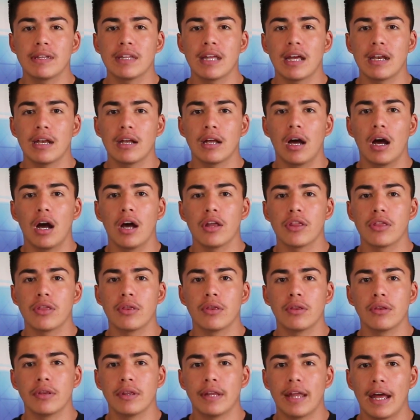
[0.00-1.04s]

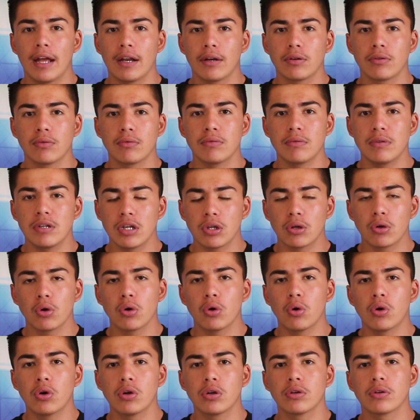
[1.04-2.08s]
that nickel
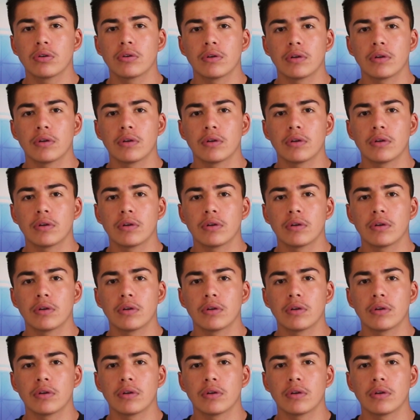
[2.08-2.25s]
corner,